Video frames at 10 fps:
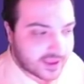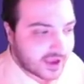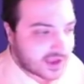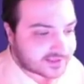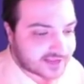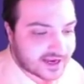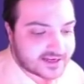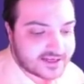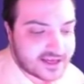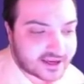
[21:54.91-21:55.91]
As an
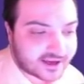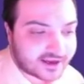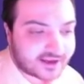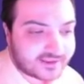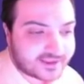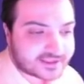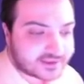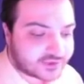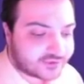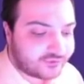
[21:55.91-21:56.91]
idea, this
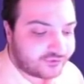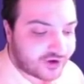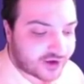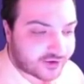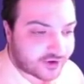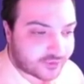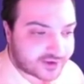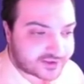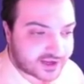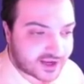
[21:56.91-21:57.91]
looks very
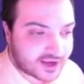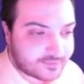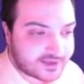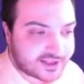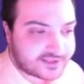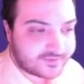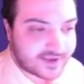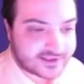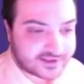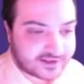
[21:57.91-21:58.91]
risky. I mean, let's
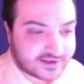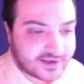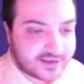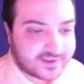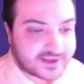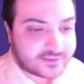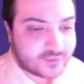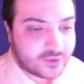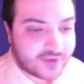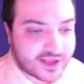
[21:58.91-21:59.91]
face it. This
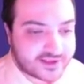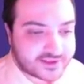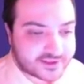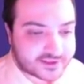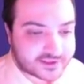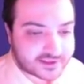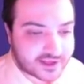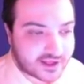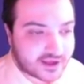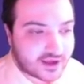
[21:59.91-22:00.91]
move
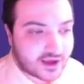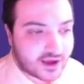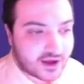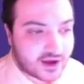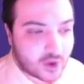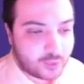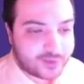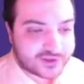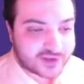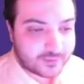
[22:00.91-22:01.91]
instantly
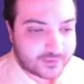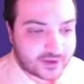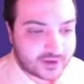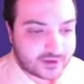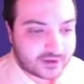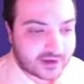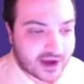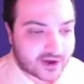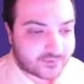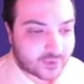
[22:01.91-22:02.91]
opens up the
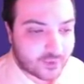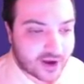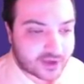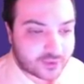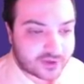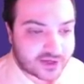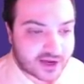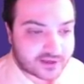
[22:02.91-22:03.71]
line for white to attack the